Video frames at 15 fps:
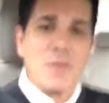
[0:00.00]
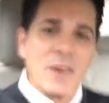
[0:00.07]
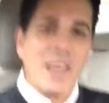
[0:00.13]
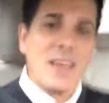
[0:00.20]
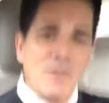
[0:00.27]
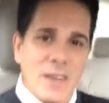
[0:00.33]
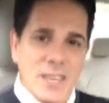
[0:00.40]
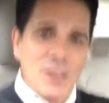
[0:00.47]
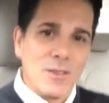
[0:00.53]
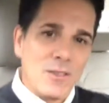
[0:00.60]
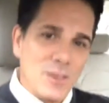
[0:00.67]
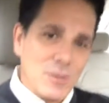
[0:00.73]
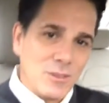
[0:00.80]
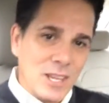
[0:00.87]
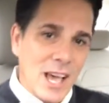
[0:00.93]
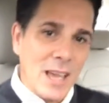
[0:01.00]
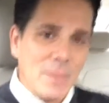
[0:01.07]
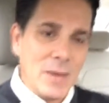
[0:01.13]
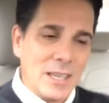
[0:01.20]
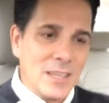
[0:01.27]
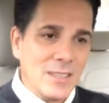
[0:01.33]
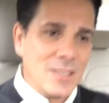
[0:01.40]
of Vicky, your
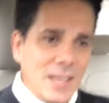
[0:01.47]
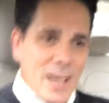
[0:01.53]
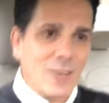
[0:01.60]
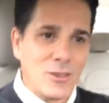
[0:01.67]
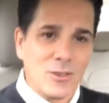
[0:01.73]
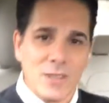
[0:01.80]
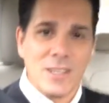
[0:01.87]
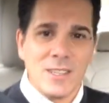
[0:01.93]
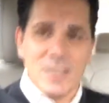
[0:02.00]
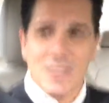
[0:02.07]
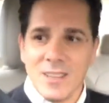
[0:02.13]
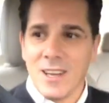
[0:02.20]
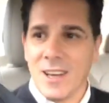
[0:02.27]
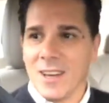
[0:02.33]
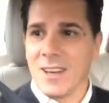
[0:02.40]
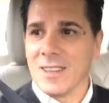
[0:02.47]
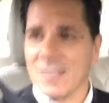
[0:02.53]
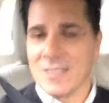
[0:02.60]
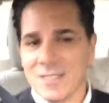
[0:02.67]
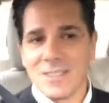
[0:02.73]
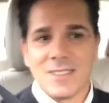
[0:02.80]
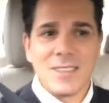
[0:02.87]
timing is actually
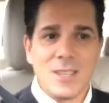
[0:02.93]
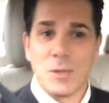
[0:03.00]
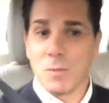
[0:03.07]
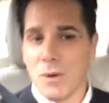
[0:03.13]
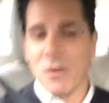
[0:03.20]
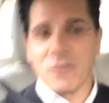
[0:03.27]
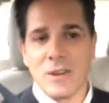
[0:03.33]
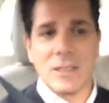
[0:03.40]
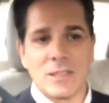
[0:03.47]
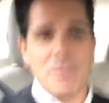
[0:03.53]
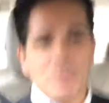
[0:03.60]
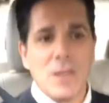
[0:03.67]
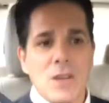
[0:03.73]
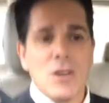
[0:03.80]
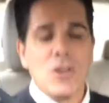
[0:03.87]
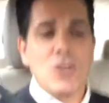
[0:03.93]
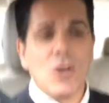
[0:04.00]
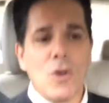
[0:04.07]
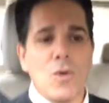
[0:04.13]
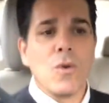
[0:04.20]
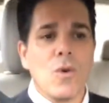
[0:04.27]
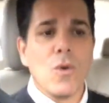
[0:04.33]
is perfect.
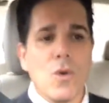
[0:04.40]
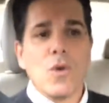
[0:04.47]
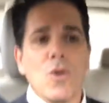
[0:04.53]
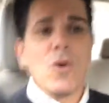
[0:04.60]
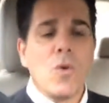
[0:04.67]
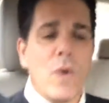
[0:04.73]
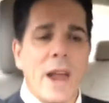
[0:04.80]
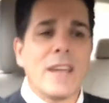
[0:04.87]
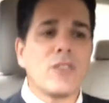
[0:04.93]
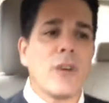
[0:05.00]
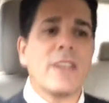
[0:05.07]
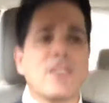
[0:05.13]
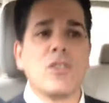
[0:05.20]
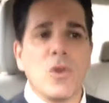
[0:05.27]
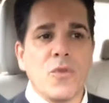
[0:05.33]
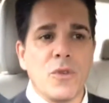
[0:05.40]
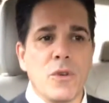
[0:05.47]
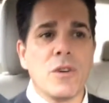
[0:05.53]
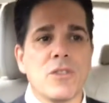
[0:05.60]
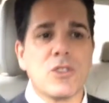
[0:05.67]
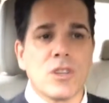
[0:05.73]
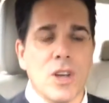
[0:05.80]
So what I tried to do a few
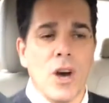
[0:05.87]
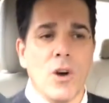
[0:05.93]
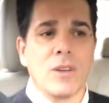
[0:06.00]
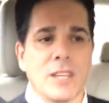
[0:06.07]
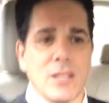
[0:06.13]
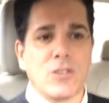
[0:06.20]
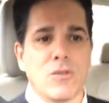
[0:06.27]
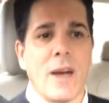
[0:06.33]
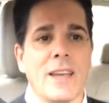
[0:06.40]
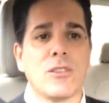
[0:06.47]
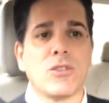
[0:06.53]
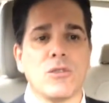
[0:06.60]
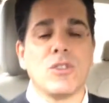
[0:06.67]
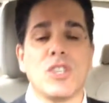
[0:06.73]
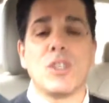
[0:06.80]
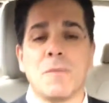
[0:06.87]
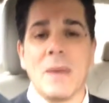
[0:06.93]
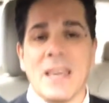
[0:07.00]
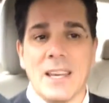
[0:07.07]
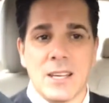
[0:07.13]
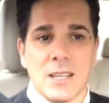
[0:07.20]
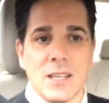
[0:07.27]
years ago is I tried to
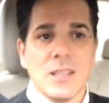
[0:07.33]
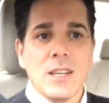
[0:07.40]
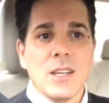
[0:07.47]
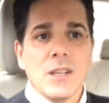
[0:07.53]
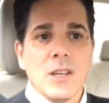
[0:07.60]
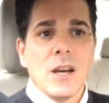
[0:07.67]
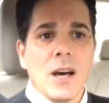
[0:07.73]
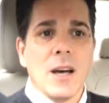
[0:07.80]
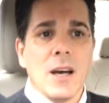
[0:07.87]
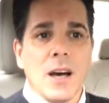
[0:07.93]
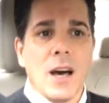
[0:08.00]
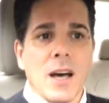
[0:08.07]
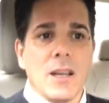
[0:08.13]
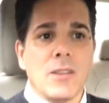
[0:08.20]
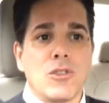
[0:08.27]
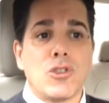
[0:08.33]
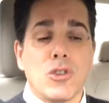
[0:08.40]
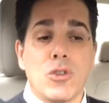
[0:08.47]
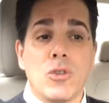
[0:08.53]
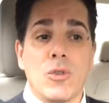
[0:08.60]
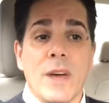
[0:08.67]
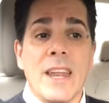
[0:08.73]
speak
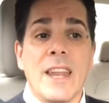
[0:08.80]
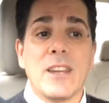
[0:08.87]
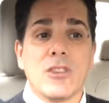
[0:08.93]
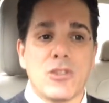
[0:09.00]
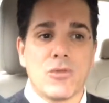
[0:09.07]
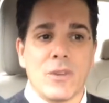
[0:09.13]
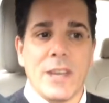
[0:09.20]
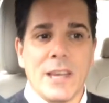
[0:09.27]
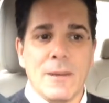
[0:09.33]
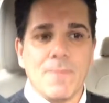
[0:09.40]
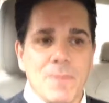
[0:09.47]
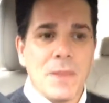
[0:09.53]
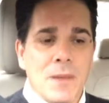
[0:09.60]
to an industry